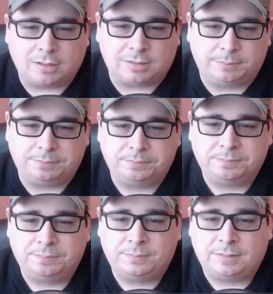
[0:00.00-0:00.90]
awesome.
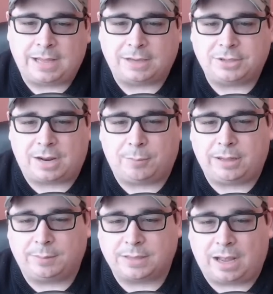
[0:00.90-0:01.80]
Yeah, John
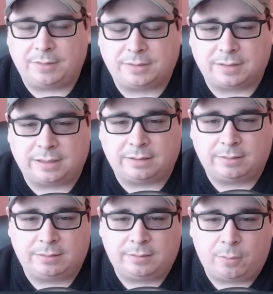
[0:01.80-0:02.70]
Williams,
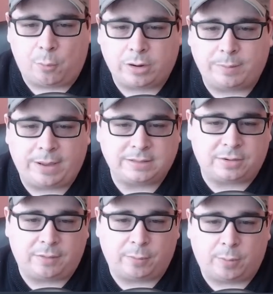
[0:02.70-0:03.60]
obviously one of the
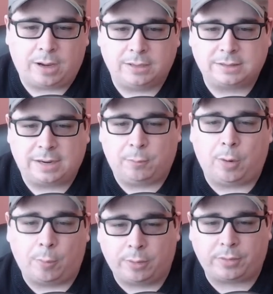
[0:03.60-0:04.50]
best there ever was in
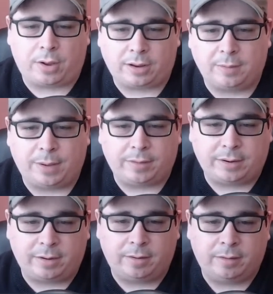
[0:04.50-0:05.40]
what we're talking
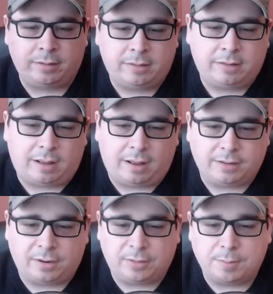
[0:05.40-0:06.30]
about here.
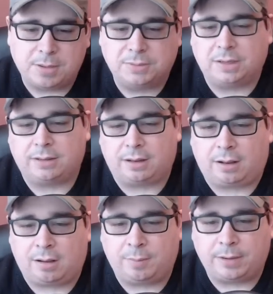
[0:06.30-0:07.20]
Uh, you know, the music that
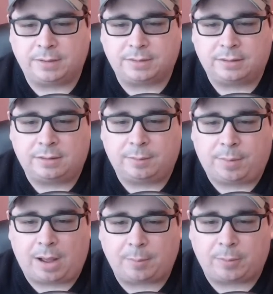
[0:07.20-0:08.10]
accompanies
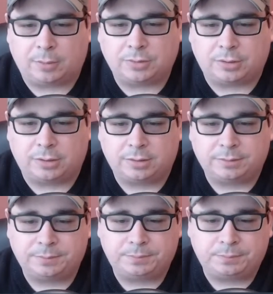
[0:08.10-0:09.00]
pop culture.
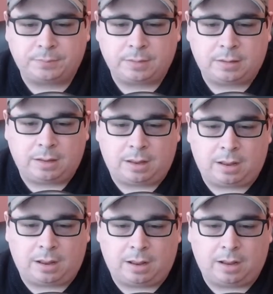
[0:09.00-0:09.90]

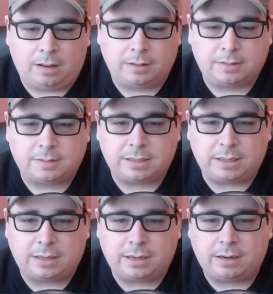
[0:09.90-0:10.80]
Uh, let's
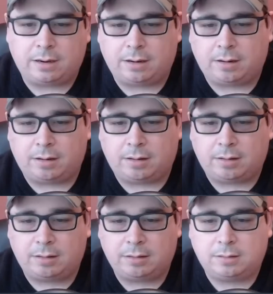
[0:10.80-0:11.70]
see
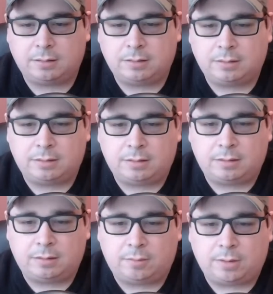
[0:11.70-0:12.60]
here.
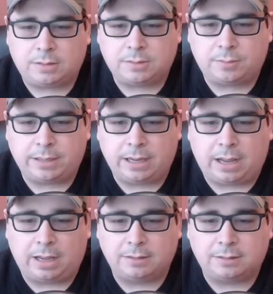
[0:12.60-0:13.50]
What else do we
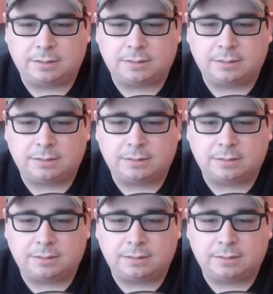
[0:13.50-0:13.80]
got?